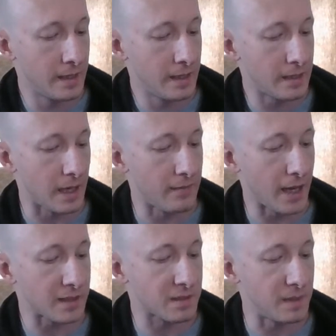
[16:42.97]
They have
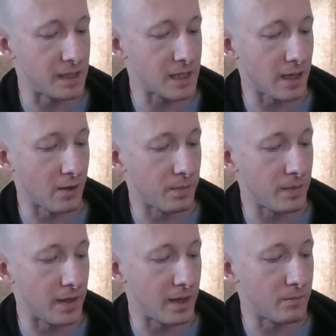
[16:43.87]
asked me to help
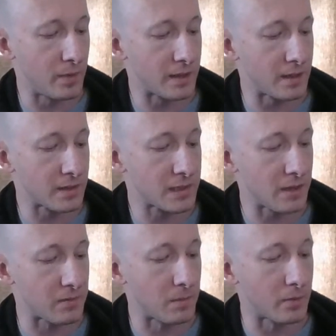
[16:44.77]
them with their
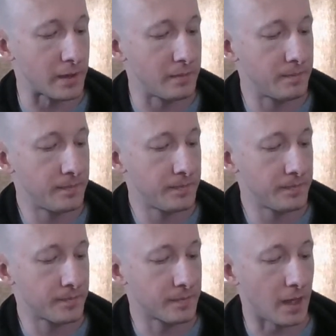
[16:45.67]
ceremony.
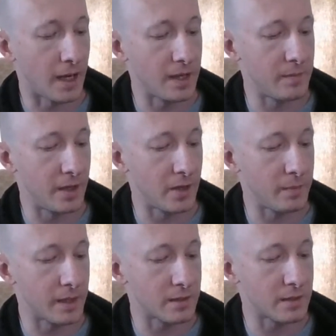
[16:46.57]
I am here
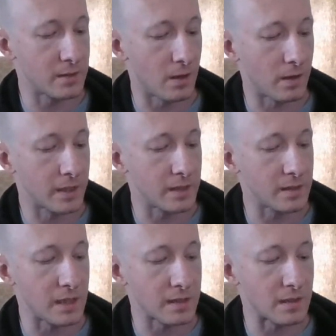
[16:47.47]
because a dog is a
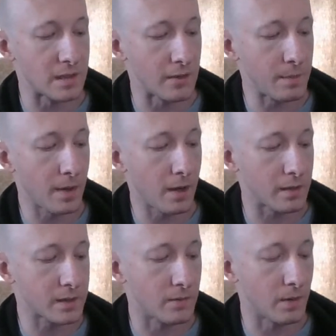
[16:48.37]
necessary
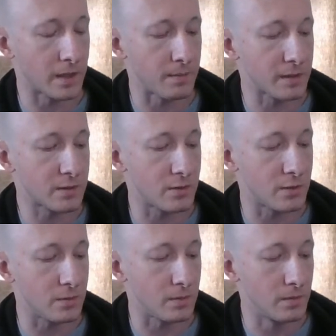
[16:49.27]
part of what I must
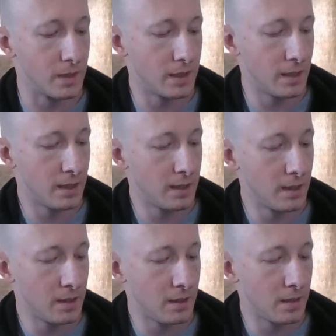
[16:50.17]
do.
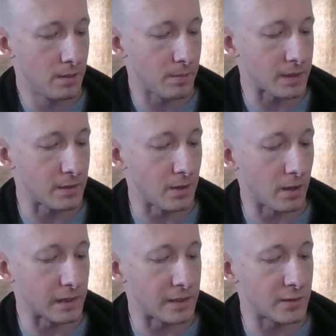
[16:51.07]
But the
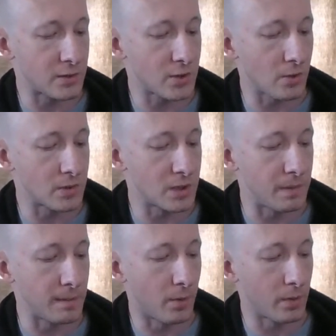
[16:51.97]
dog that is chosen to
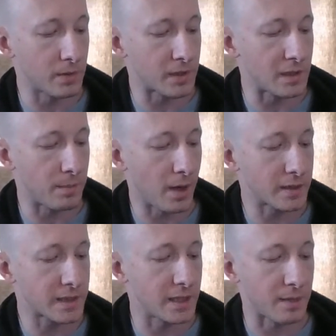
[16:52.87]
be boiled in the
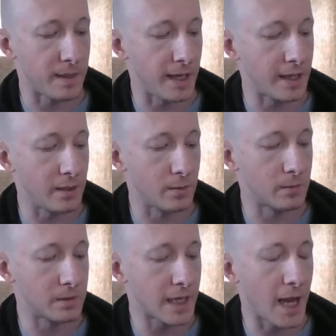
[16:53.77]
pot cannot be any
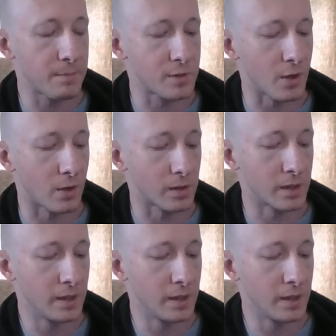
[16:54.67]
old camp dog.